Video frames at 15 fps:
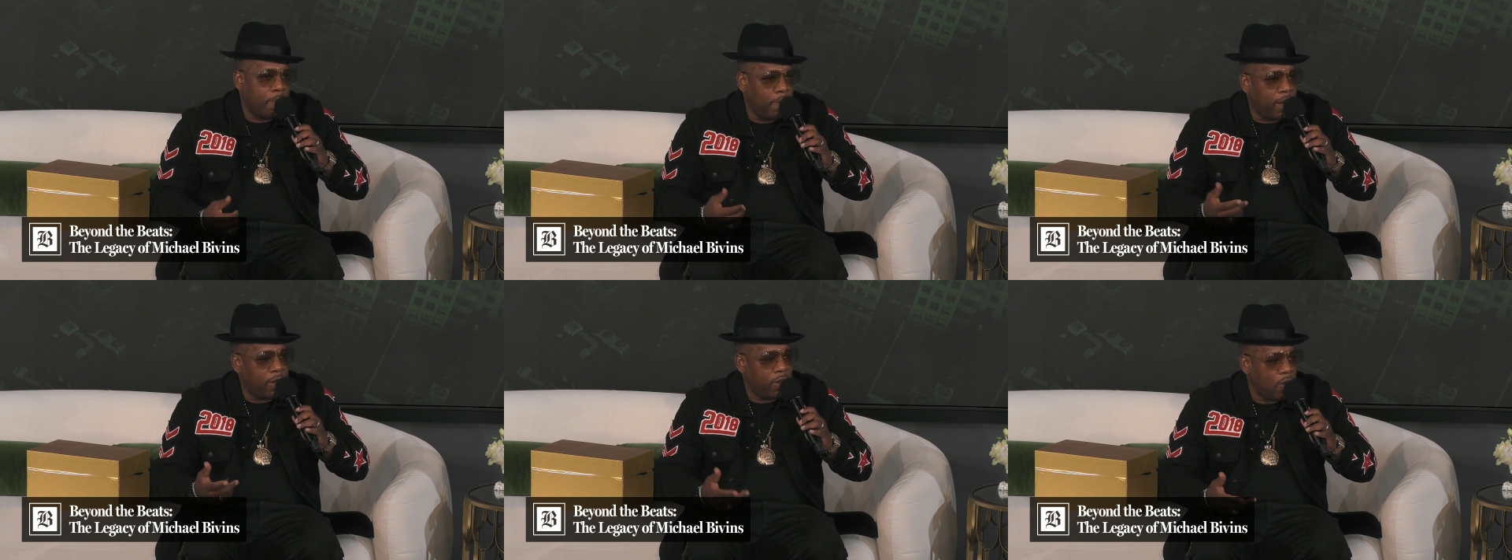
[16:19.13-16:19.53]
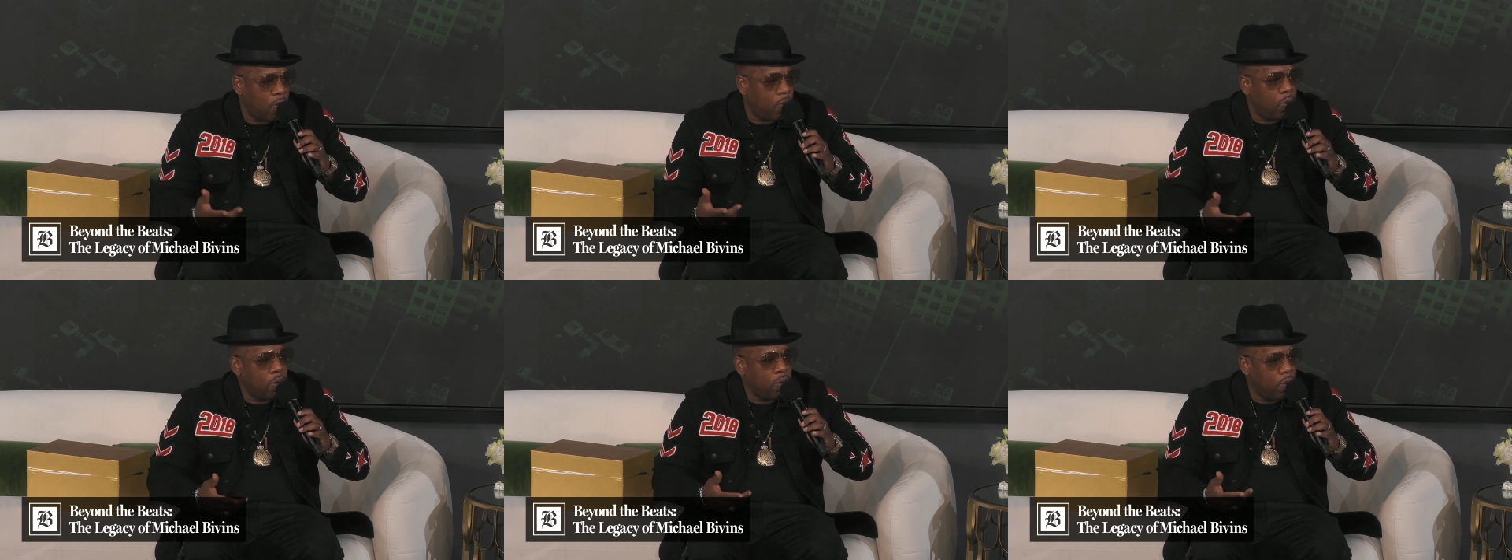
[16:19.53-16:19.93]
I'm like,
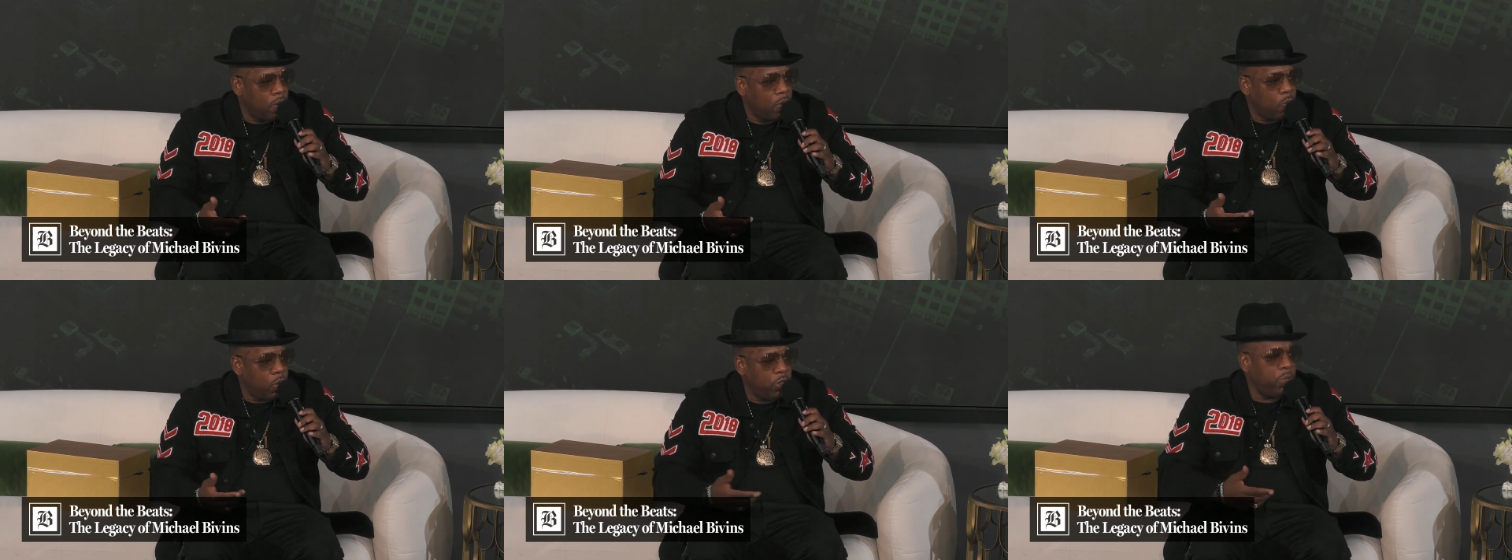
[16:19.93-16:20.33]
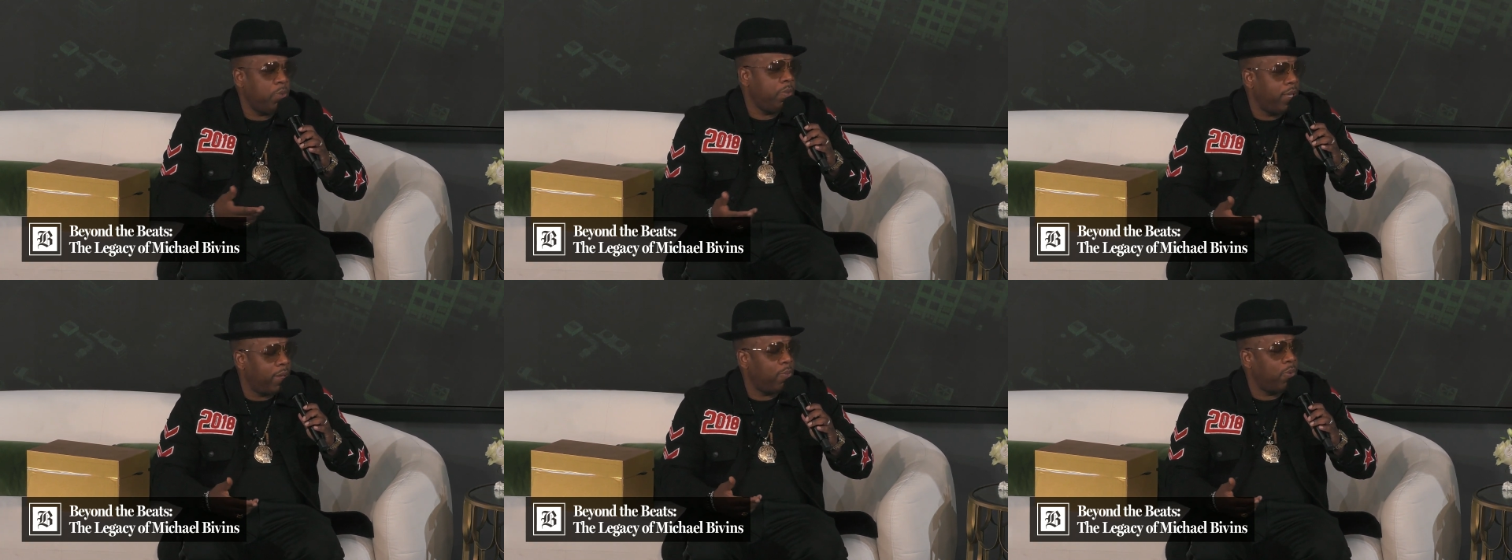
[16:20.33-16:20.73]
yo, what
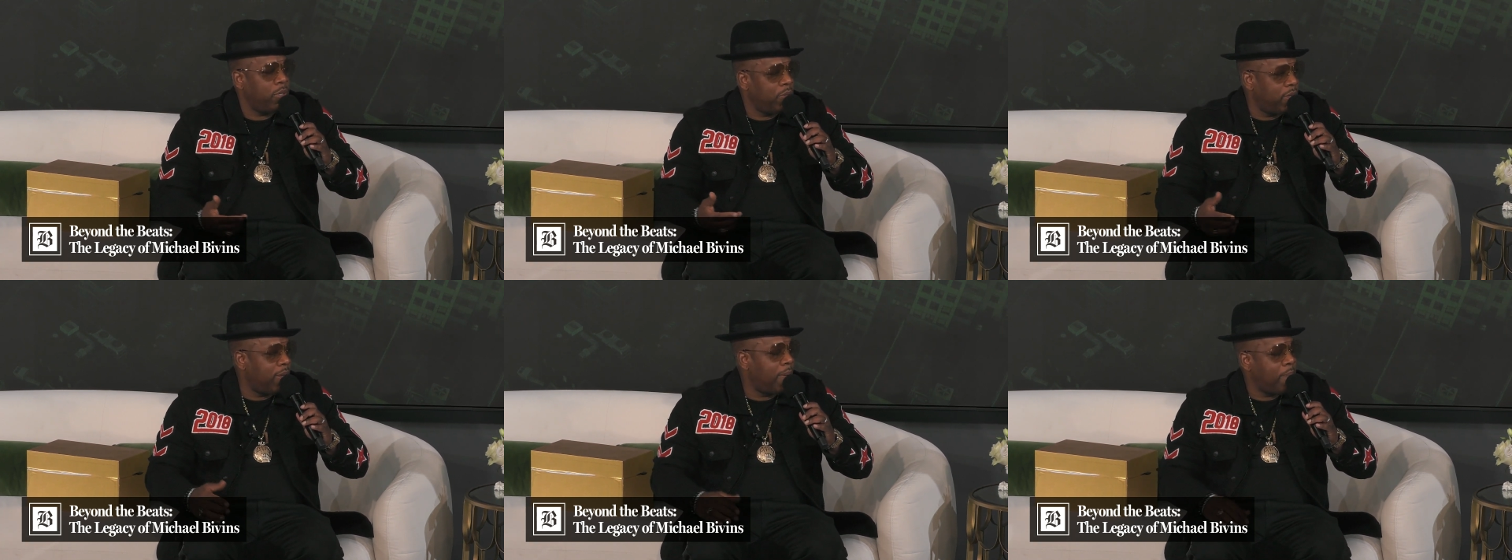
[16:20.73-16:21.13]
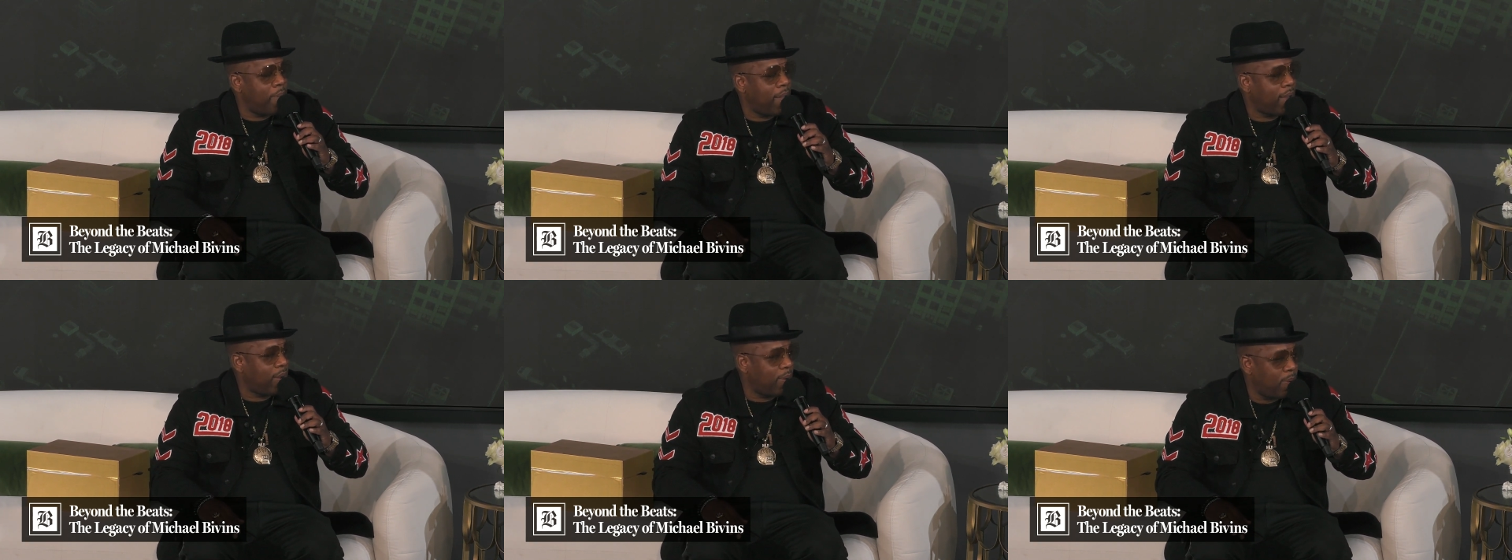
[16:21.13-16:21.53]
you get when you come
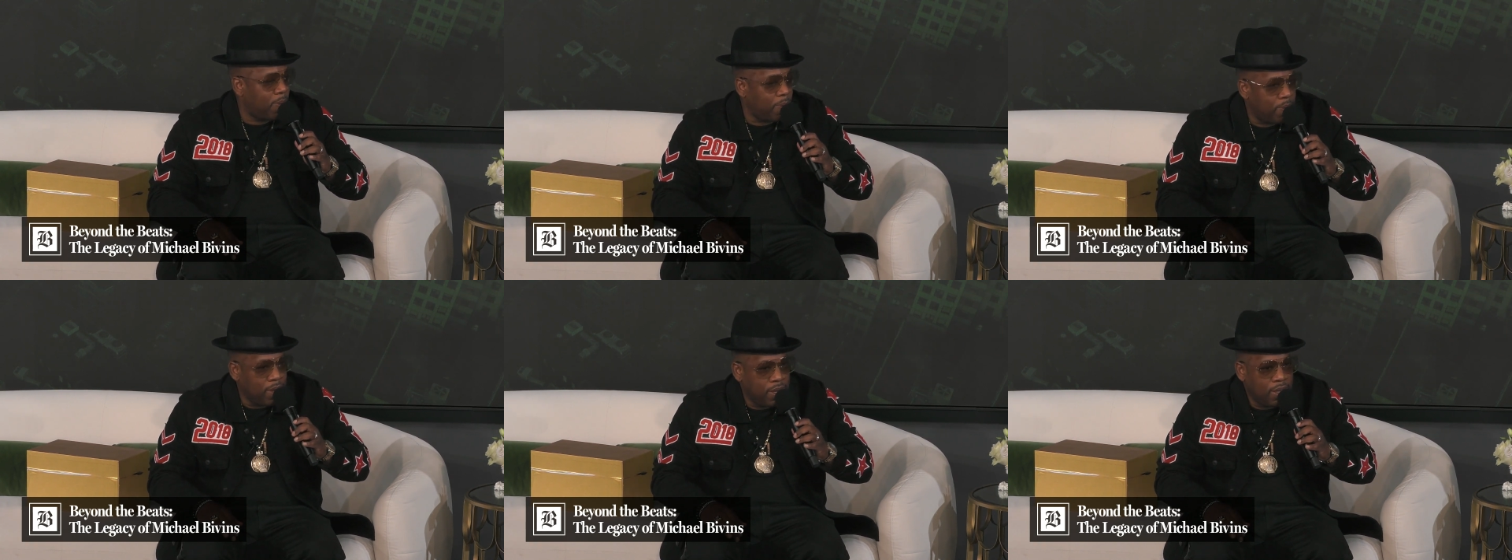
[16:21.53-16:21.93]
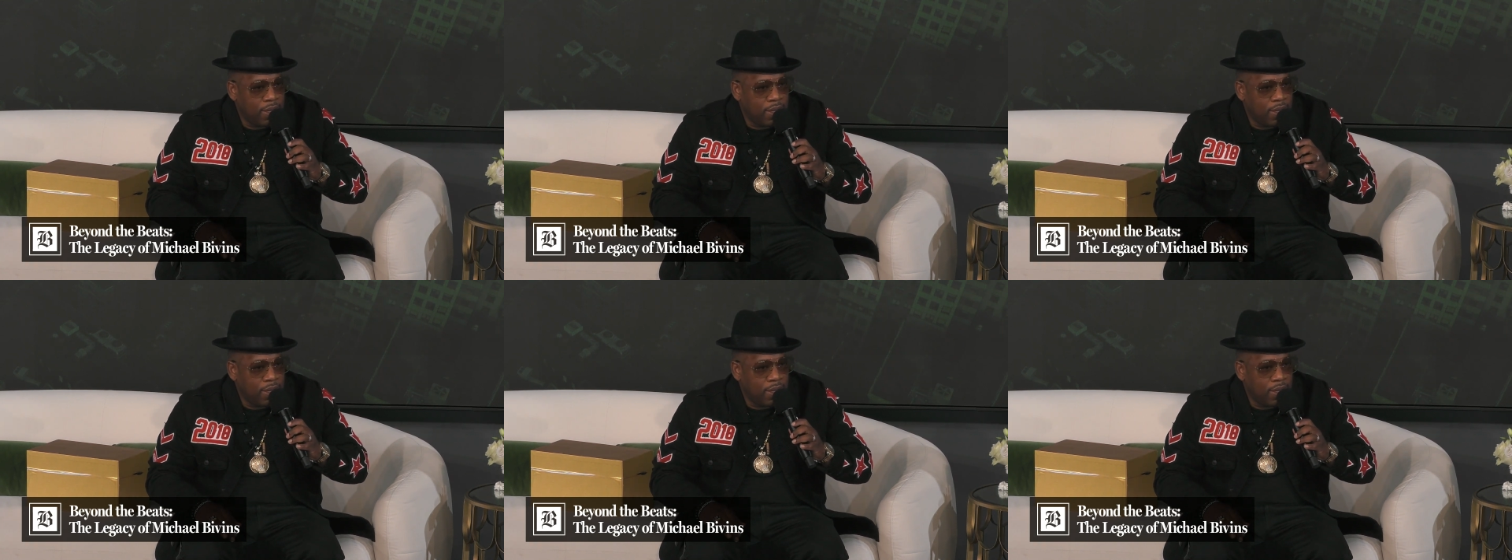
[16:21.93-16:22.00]
back home?